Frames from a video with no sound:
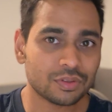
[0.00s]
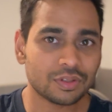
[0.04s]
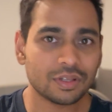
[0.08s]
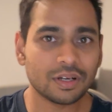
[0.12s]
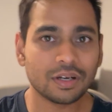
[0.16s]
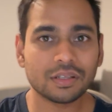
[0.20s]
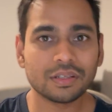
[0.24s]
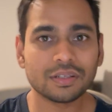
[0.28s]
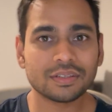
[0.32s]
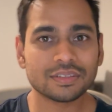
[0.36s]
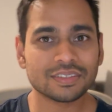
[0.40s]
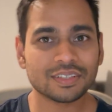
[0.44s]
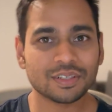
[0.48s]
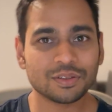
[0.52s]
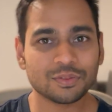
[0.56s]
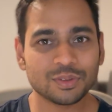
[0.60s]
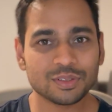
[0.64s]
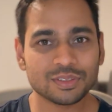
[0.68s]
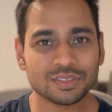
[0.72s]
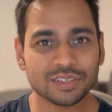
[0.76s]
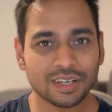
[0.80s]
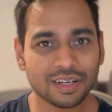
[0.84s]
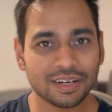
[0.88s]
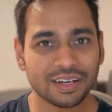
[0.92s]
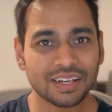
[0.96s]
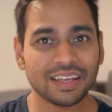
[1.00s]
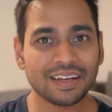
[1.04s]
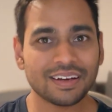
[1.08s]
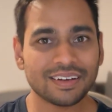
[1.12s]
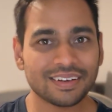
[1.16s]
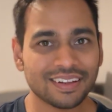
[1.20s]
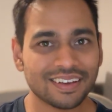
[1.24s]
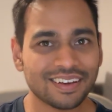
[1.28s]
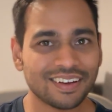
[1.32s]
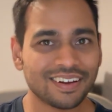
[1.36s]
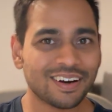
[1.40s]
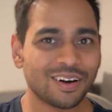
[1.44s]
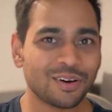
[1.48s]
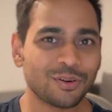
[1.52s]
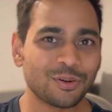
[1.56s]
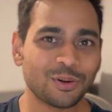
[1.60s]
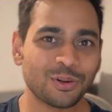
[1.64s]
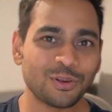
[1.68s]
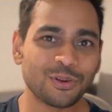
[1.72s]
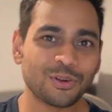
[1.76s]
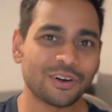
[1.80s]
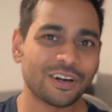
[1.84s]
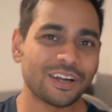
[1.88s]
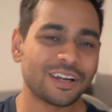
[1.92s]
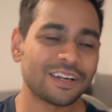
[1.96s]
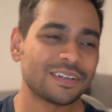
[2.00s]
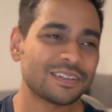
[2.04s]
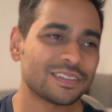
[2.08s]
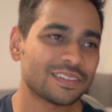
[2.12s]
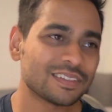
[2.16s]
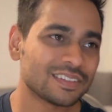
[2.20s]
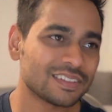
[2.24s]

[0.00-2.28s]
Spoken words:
The other servers are reacting around you, right?